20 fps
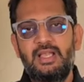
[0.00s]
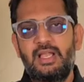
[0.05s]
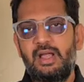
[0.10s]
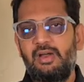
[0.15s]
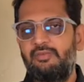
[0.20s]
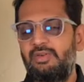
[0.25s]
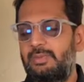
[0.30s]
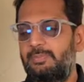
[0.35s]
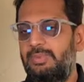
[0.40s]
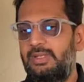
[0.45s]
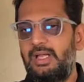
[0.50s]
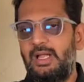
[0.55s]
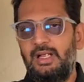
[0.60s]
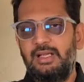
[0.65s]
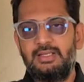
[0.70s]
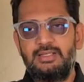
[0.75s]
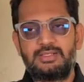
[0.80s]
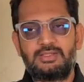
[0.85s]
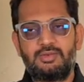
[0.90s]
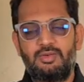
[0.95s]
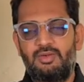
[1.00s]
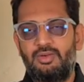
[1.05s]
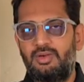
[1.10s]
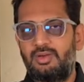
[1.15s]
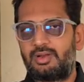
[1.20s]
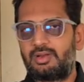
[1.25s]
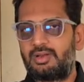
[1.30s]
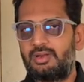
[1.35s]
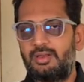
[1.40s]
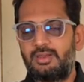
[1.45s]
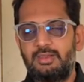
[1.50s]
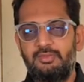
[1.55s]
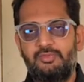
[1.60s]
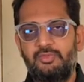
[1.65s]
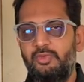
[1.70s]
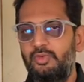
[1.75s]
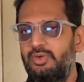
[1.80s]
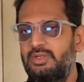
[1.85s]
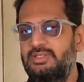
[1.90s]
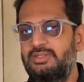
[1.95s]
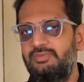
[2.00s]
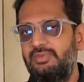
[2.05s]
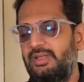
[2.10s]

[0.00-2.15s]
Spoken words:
our plants or the foods,